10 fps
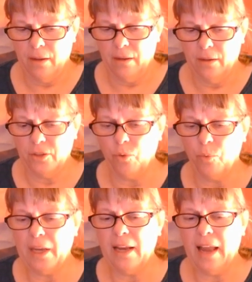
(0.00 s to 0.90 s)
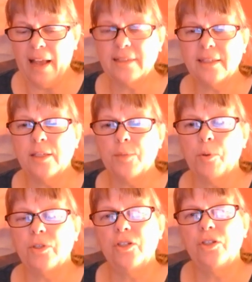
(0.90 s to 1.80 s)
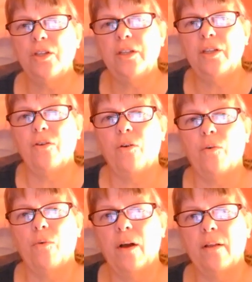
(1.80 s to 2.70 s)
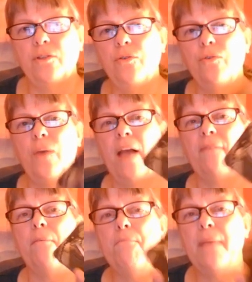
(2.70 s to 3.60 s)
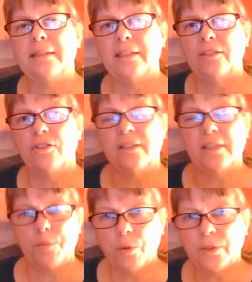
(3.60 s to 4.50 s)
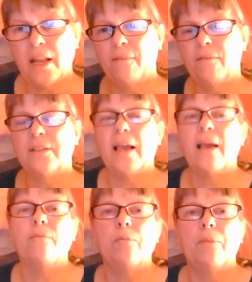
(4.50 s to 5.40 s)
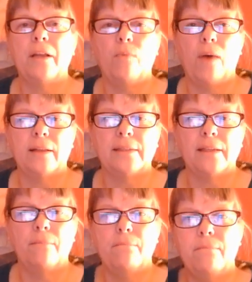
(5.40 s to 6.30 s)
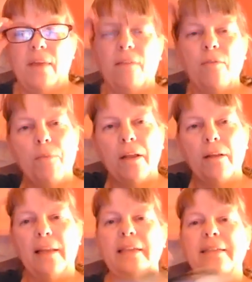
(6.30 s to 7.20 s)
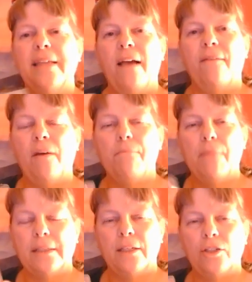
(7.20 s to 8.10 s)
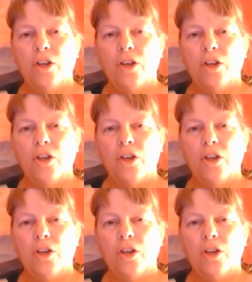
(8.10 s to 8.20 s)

so we can ask this person, do you have a message? Does this person have, because everybody likes to have a message